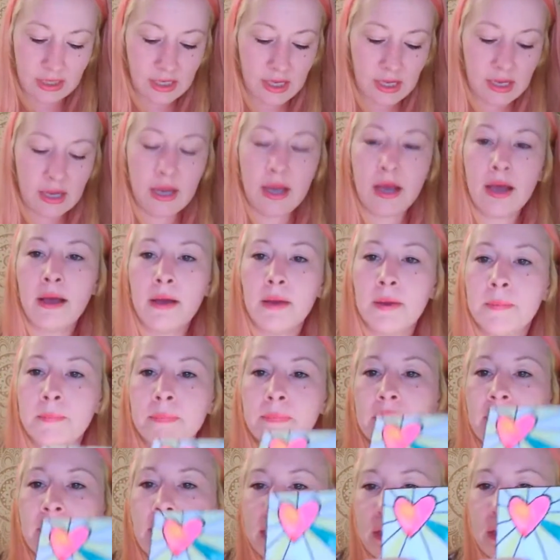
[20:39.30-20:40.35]
Here
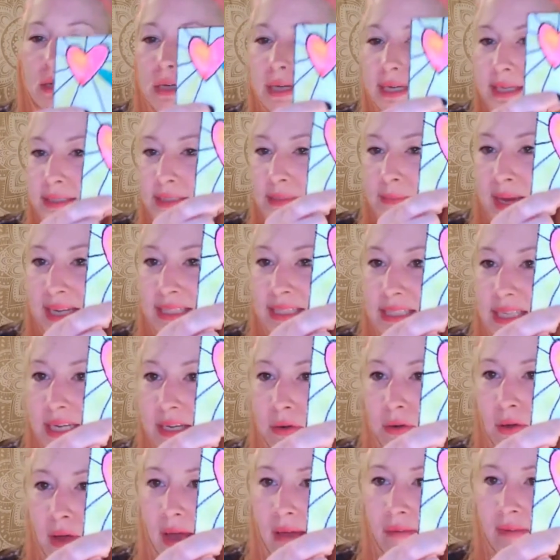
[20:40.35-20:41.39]
is my teal. I've got
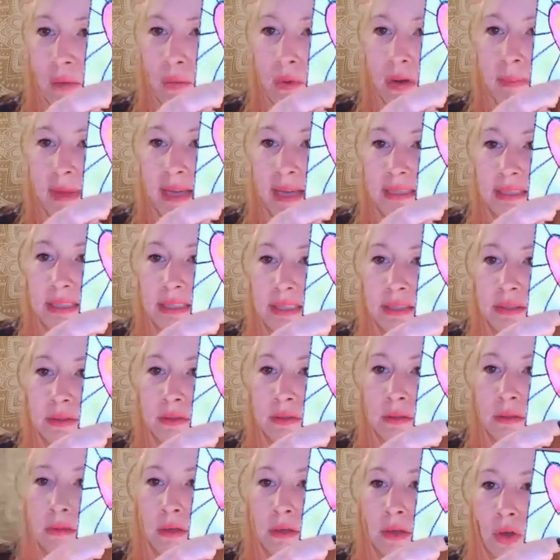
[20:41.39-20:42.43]
one of my teal
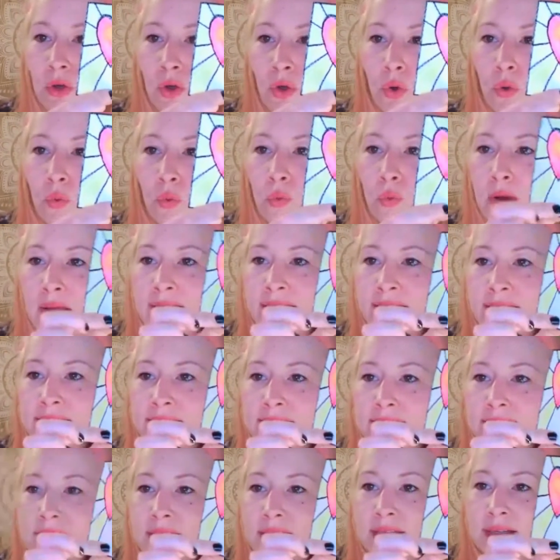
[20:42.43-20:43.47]
rays
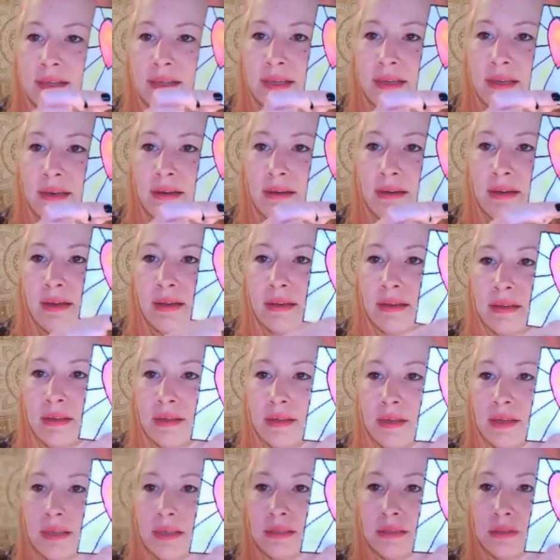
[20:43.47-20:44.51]
done.
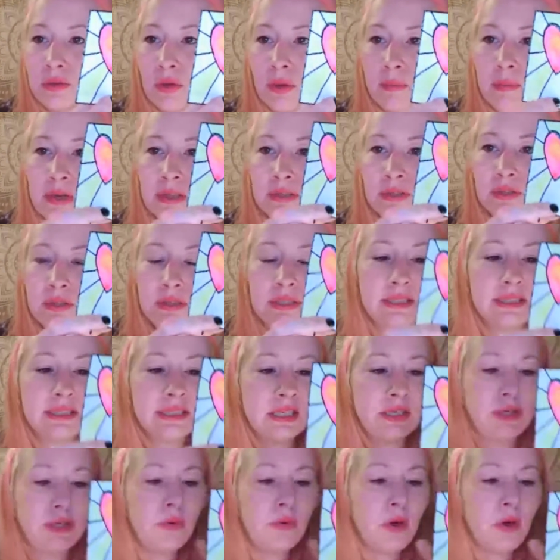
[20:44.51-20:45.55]
So I'm going to continue
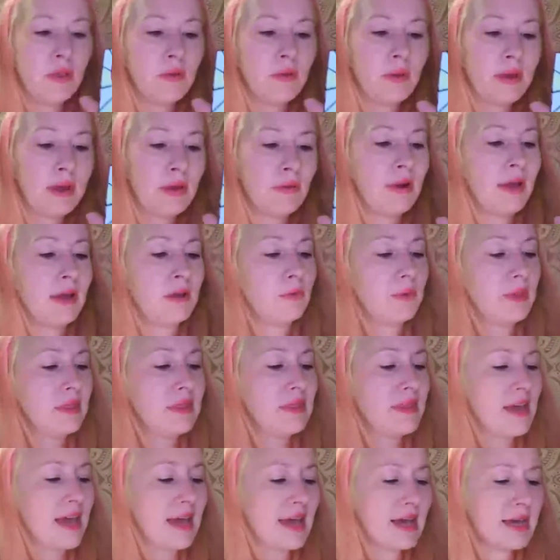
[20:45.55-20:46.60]
all the way around with
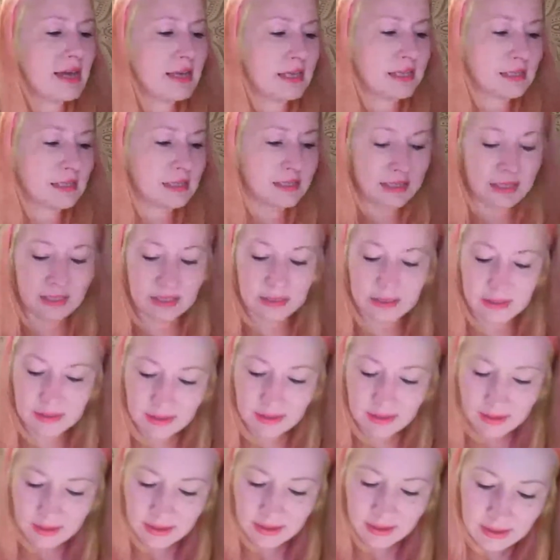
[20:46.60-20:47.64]
that.
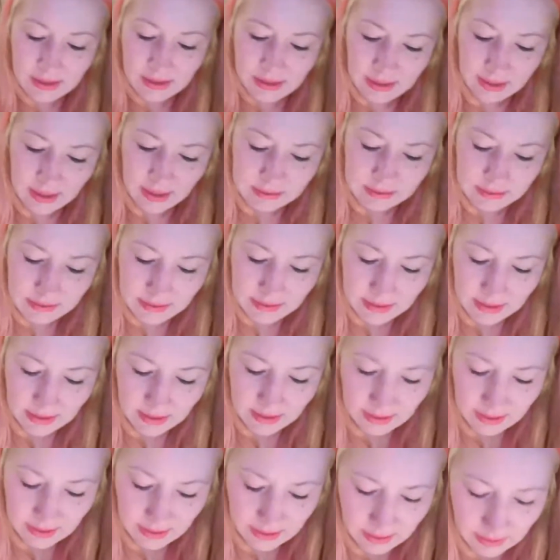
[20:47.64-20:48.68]
And then